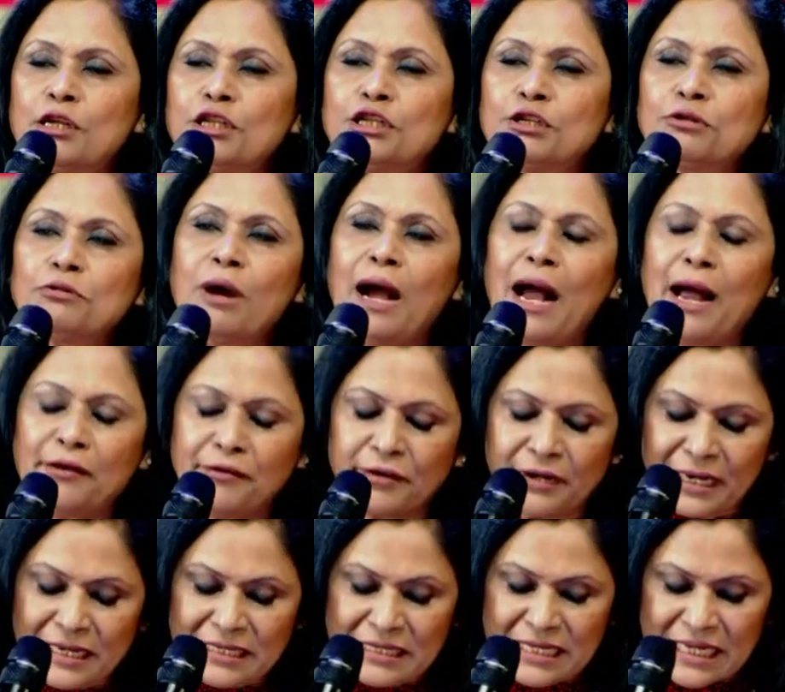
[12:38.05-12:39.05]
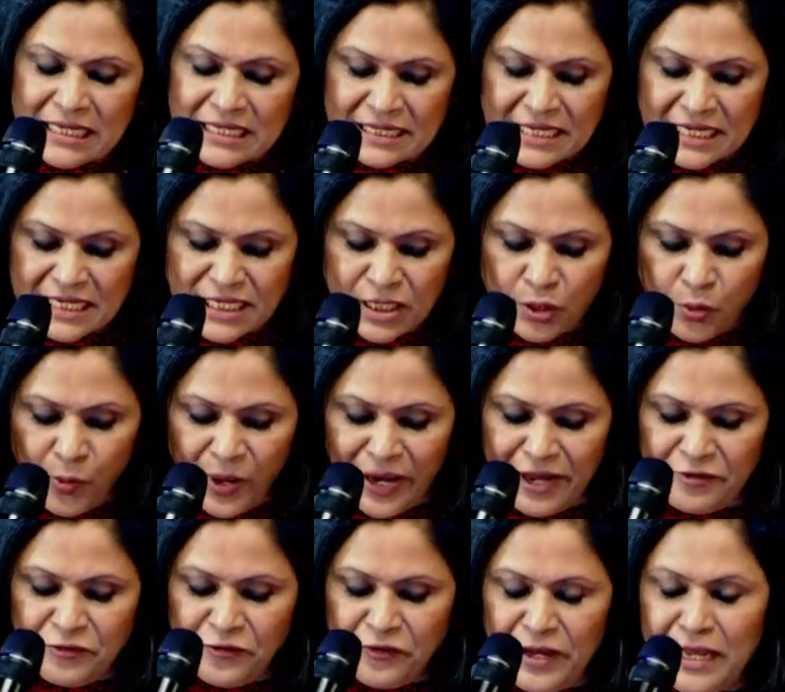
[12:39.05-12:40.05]
two hundred sixty
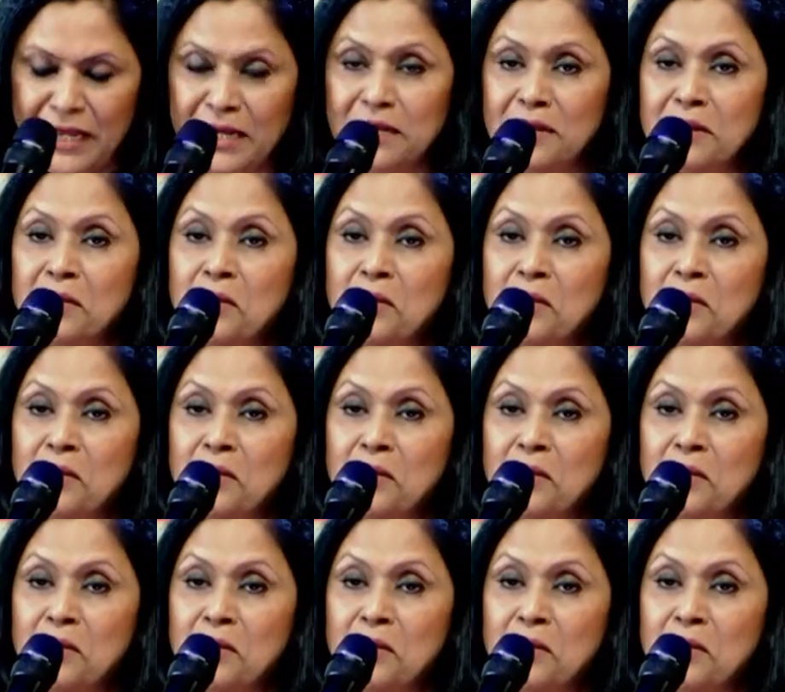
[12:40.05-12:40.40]
square feet,